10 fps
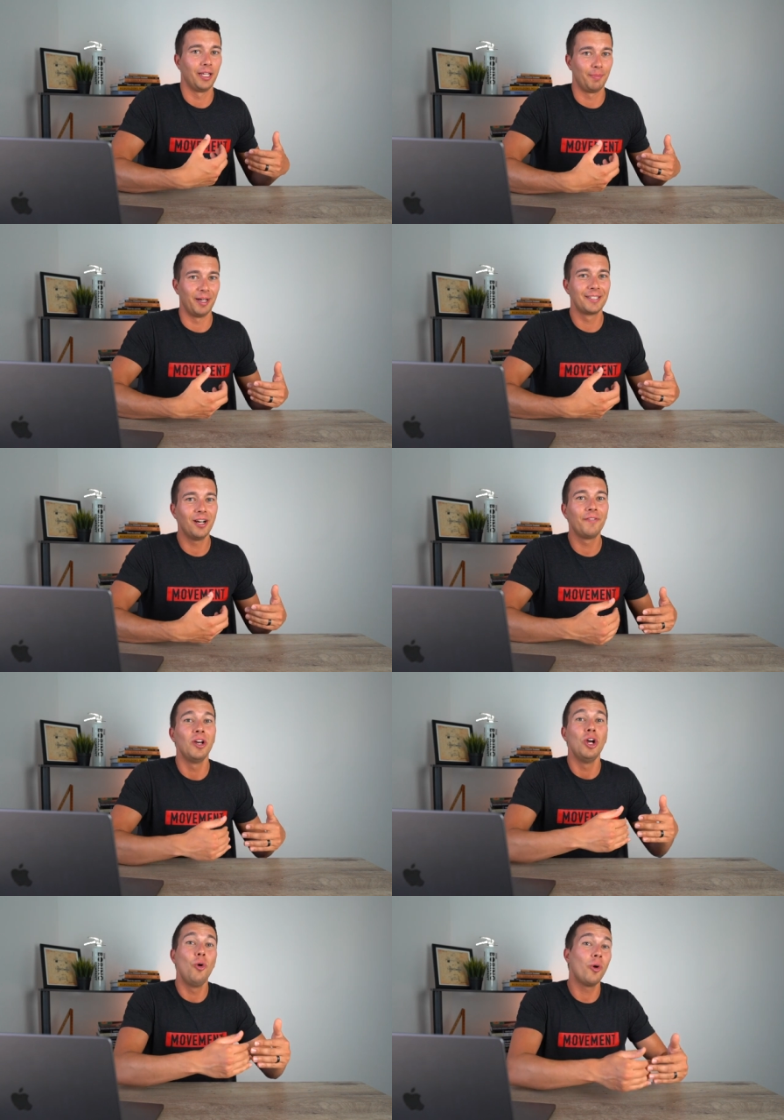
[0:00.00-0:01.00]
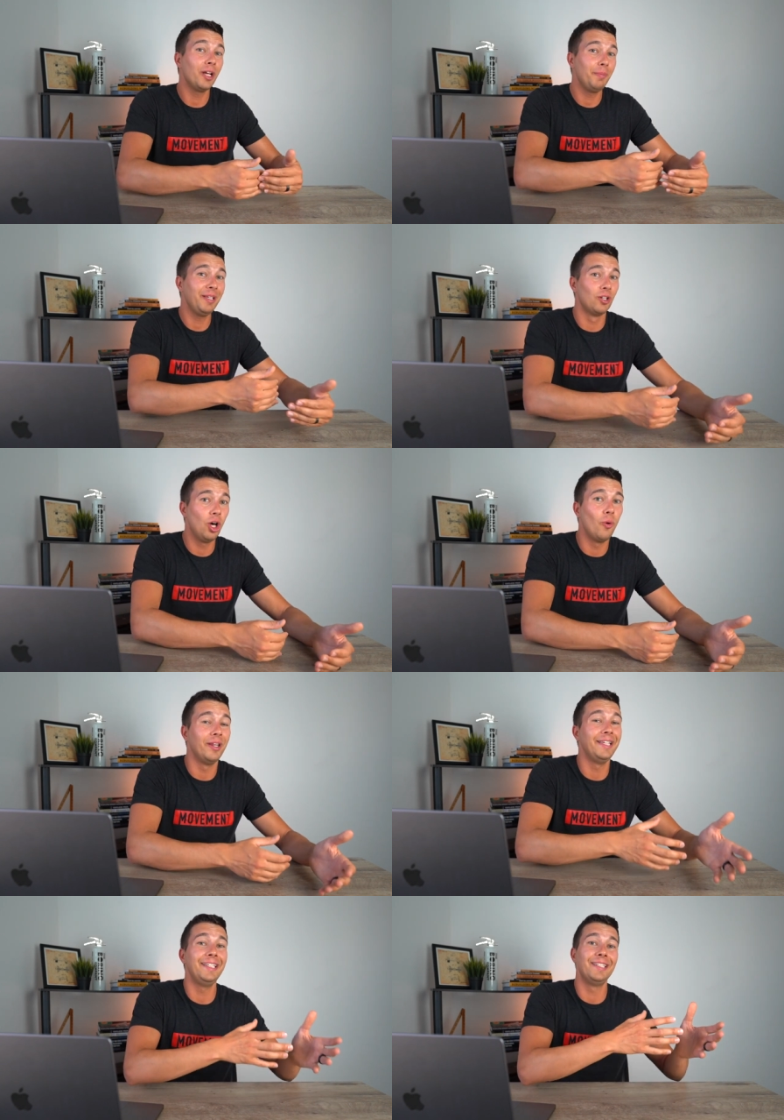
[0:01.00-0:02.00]
like myself, who are gonna be low
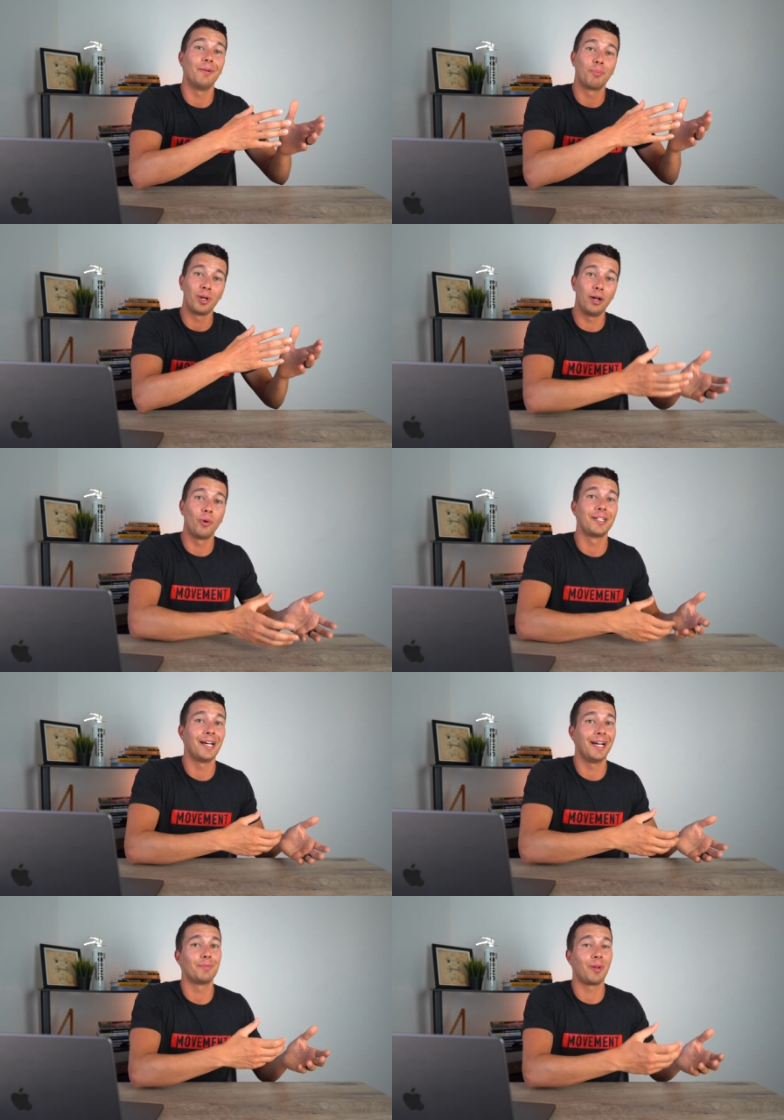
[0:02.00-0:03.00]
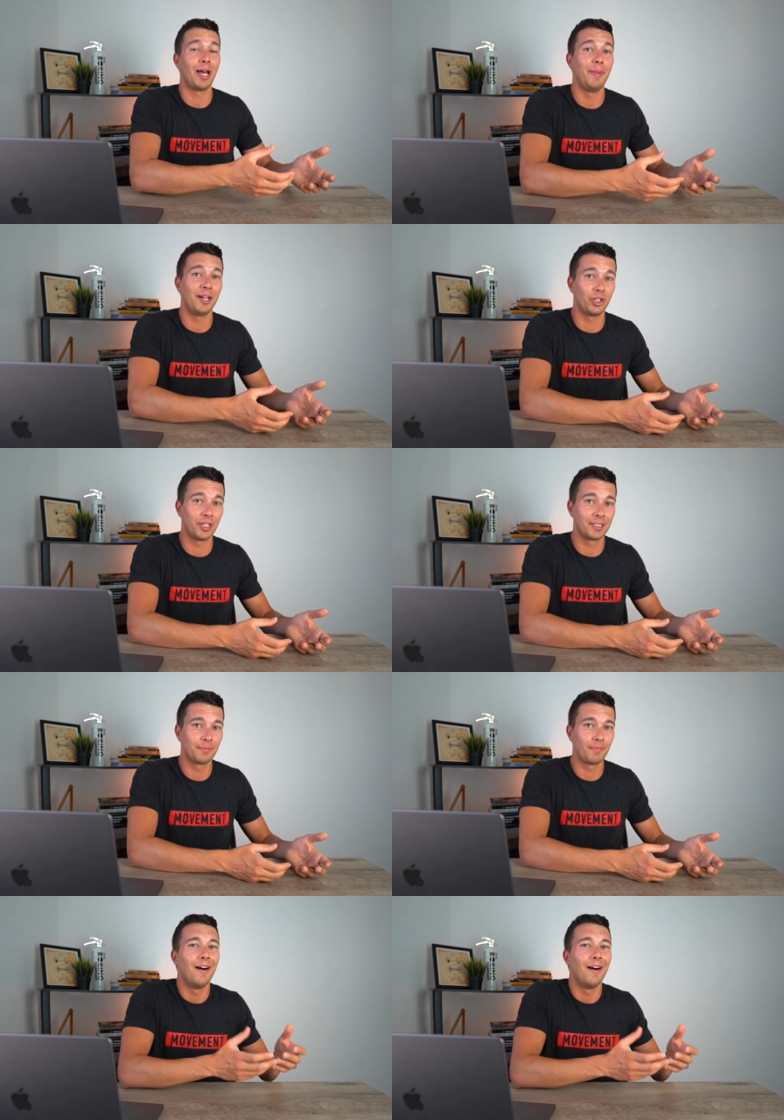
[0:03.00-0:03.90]
and need to prioritize plyometrics.